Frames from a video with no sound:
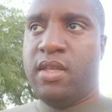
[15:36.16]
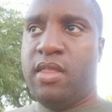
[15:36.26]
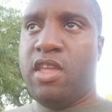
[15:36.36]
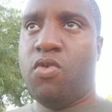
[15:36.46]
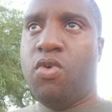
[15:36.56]

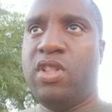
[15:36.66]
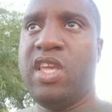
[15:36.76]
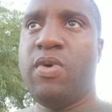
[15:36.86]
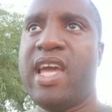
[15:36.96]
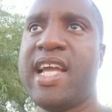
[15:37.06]
The only
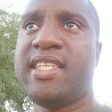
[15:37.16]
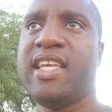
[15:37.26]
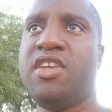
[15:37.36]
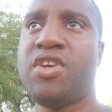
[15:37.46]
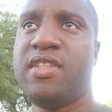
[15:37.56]
way I
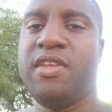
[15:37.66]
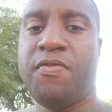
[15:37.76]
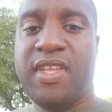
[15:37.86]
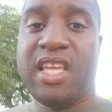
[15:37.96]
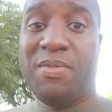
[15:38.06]
think you could
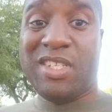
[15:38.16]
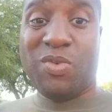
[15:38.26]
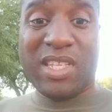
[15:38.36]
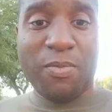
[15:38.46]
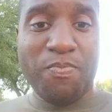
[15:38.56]
defeat them is
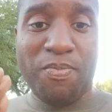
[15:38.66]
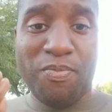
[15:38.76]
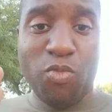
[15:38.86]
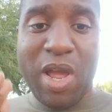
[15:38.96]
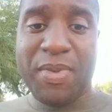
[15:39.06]
with a
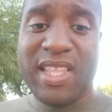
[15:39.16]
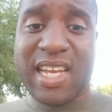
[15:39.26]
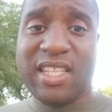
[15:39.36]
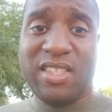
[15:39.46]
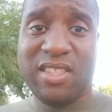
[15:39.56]
weapon that
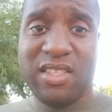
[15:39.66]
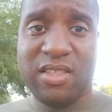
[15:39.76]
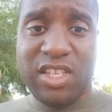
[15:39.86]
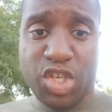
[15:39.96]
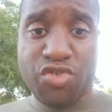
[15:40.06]
could
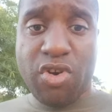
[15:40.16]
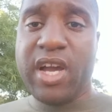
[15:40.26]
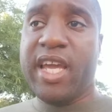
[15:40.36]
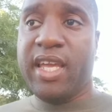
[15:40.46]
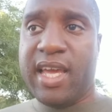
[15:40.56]

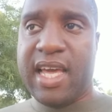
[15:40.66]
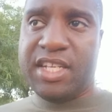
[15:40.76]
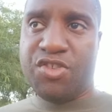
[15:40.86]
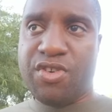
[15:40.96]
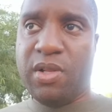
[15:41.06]
destroy
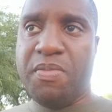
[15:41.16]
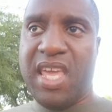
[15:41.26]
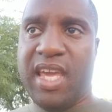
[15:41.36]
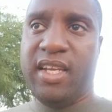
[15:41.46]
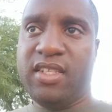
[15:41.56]
astral
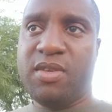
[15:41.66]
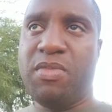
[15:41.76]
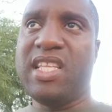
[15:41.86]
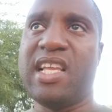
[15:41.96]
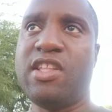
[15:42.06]
beings,
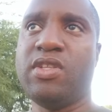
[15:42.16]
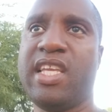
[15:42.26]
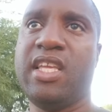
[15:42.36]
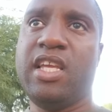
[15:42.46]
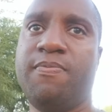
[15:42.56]
but I don't think
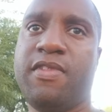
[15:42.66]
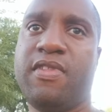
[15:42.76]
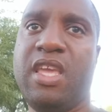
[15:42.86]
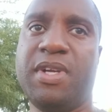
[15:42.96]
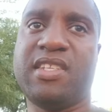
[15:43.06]
the
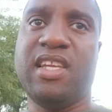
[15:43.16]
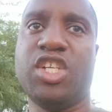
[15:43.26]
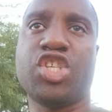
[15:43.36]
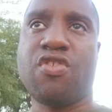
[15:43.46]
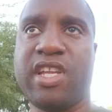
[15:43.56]
Demon Slayer is
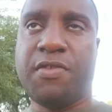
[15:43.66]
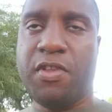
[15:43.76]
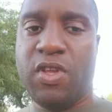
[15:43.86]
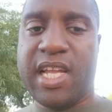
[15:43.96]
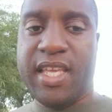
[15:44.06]
strong enough
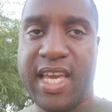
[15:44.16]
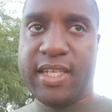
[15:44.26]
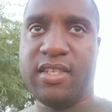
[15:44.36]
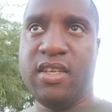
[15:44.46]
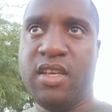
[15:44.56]
to do that
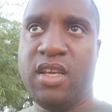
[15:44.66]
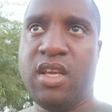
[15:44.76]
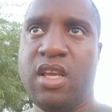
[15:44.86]
yet.